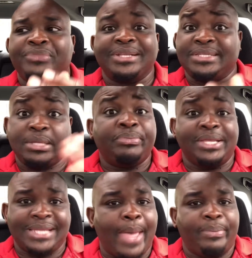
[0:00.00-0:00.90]
something
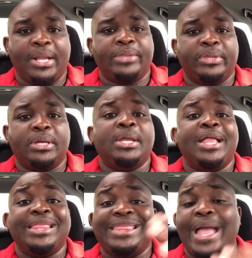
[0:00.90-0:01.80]
is happening out there
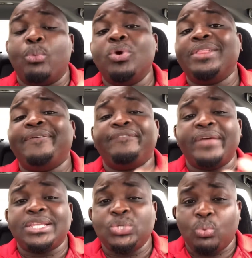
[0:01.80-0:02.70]
that will
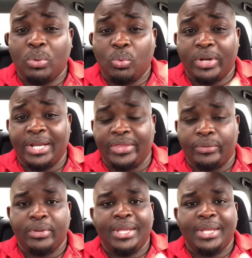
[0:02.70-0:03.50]
affect you one way or another.